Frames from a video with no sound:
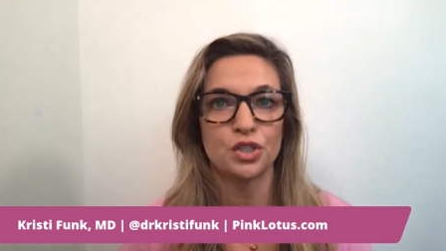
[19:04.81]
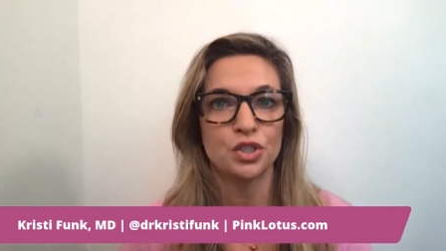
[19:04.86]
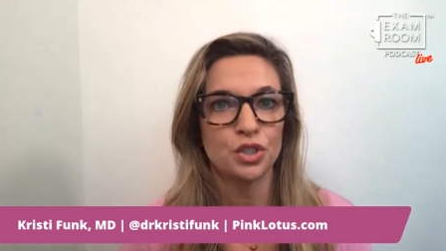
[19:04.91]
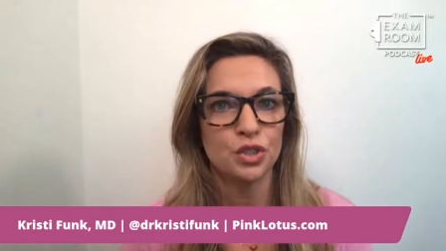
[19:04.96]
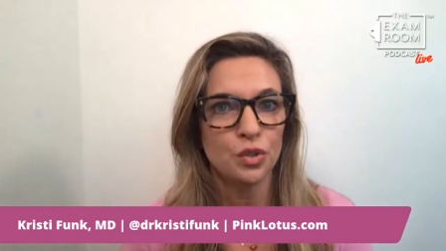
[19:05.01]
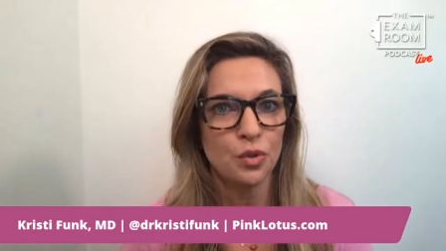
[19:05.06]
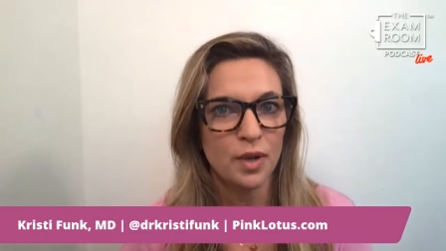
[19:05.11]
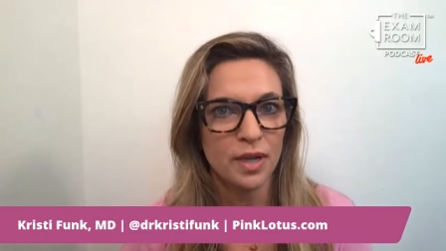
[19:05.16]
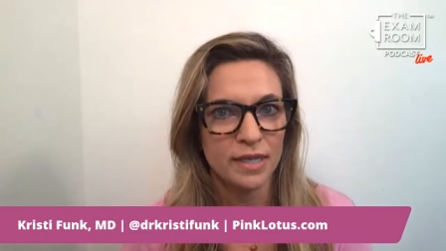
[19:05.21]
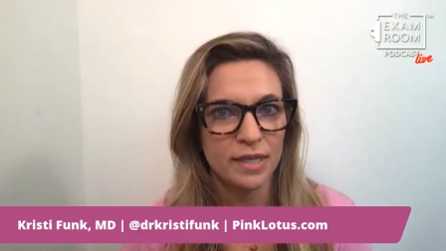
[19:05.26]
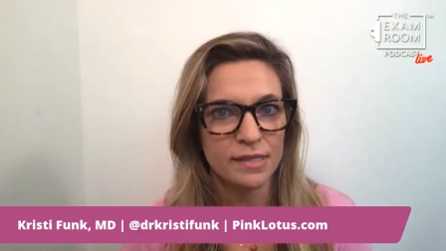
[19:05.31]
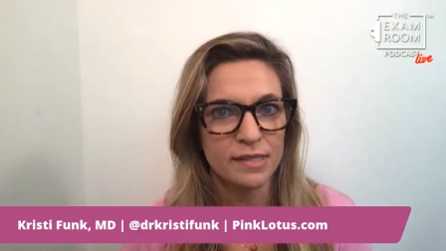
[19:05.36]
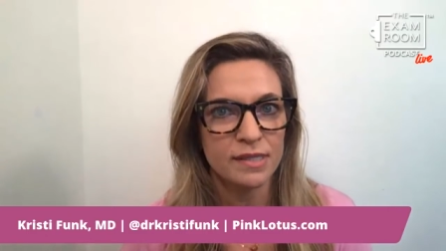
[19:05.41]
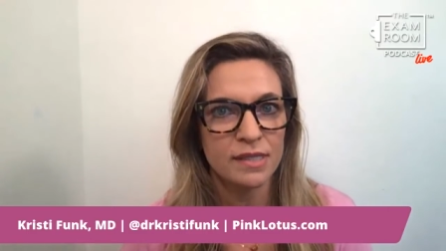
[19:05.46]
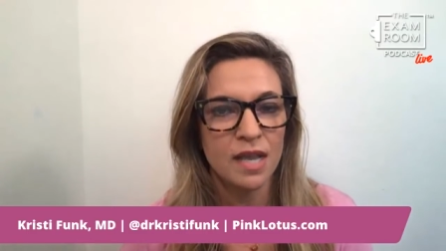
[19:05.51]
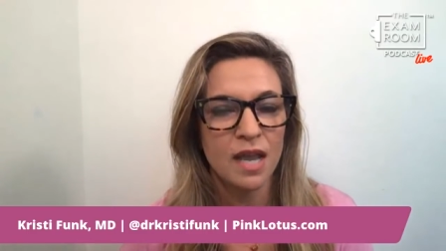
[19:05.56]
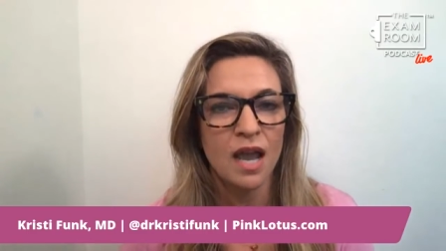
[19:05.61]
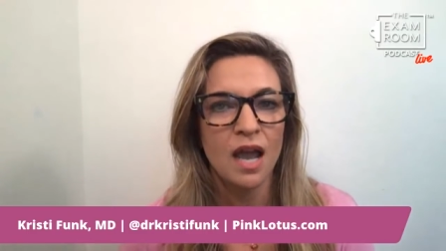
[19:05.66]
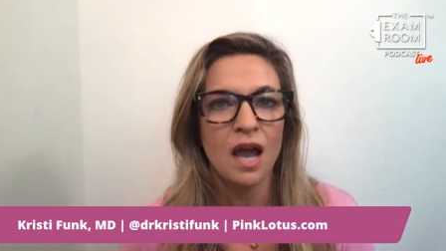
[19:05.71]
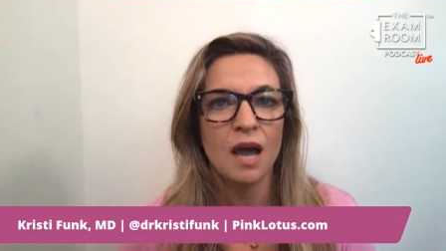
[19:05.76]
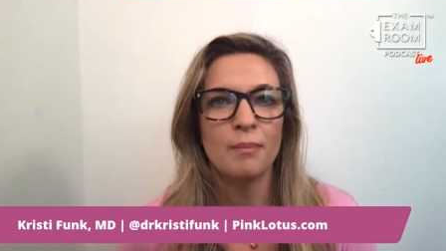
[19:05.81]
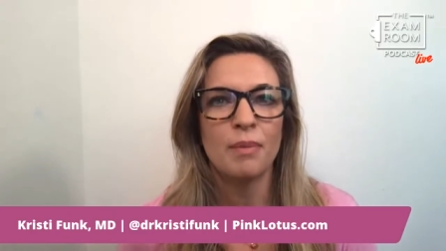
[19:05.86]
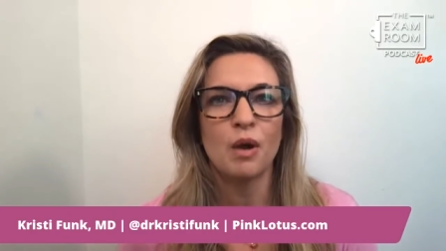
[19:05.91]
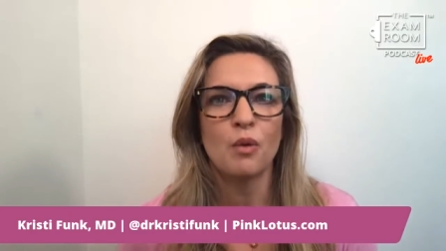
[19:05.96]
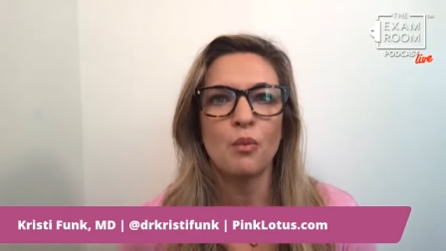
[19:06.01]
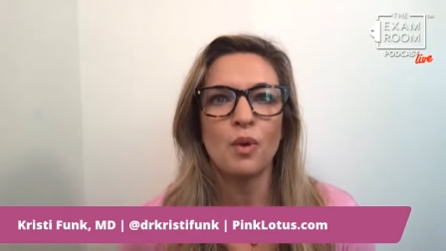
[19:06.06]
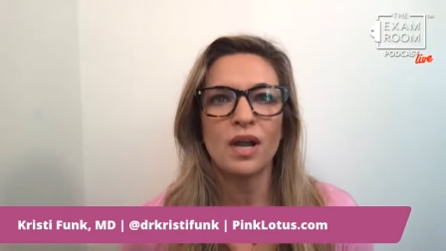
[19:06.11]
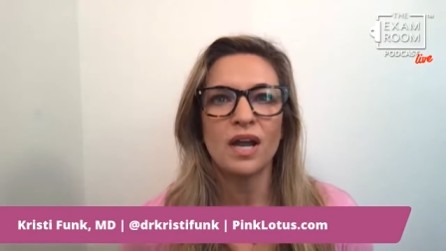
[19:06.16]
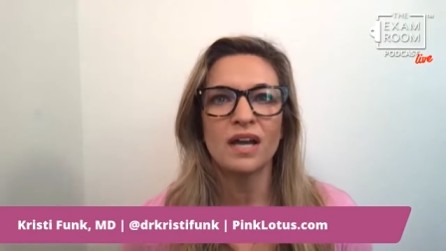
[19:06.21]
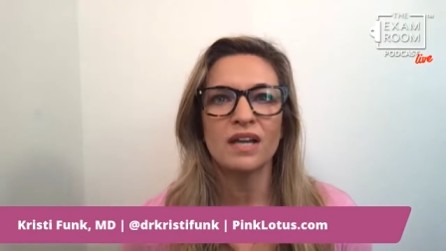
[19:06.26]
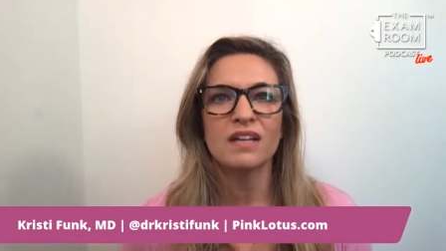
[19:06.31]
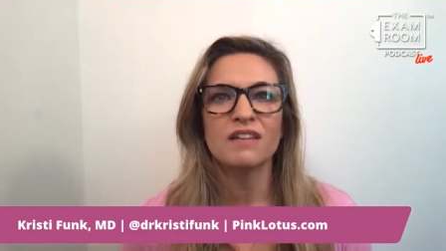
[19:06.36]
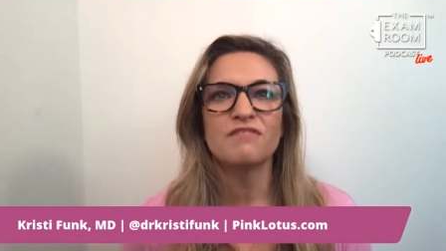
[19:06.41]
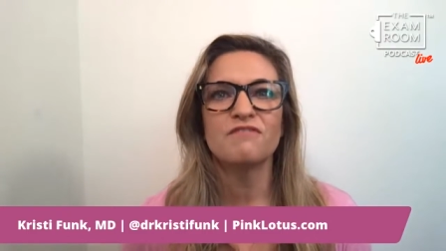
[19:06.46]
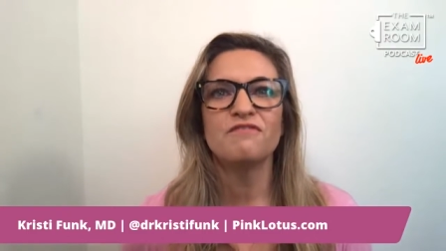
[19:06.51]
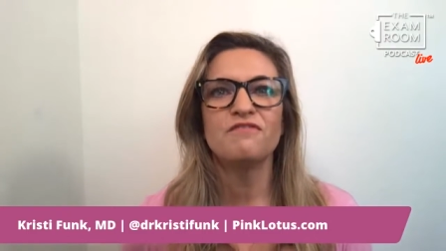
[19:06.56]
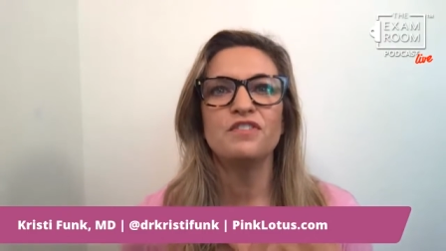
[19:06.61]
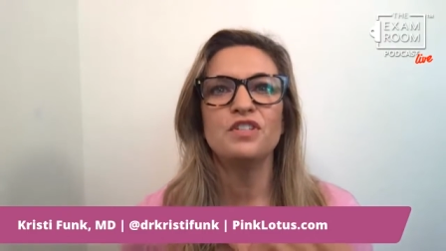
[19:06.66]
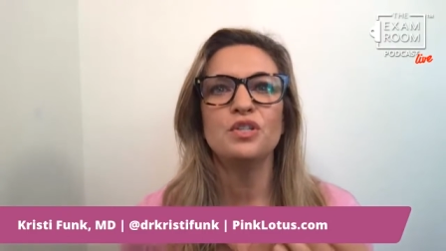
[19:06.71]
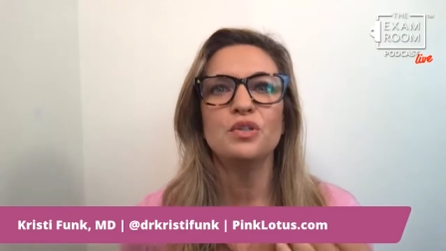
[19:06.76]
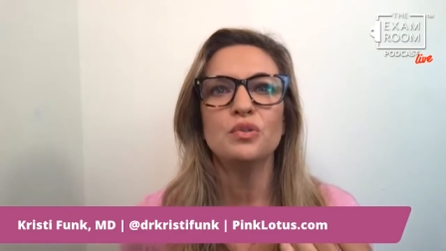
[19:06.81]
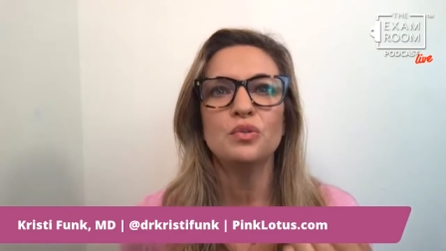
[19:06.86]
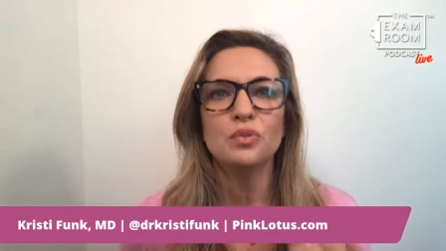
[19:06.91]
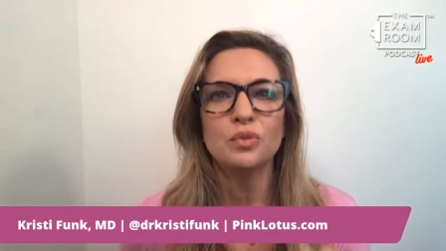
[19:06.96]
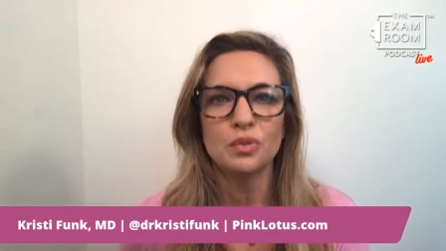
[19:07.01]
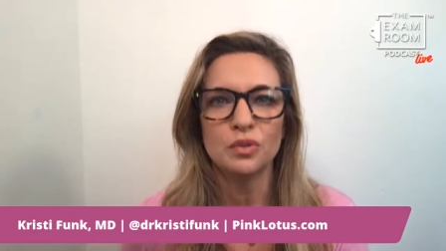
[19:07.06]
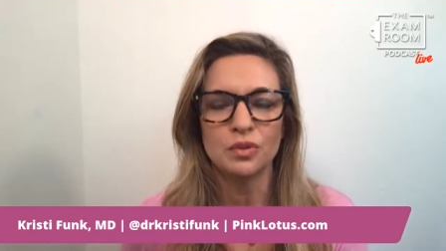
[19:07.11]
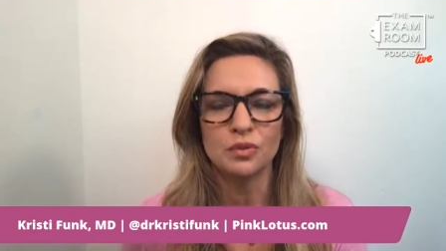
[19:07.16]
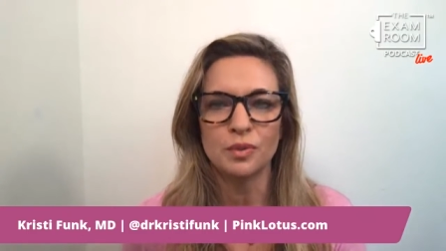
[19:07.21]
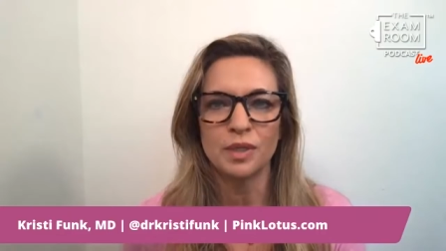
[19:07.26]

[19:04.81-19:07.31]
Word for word: choice about what kind of fuel,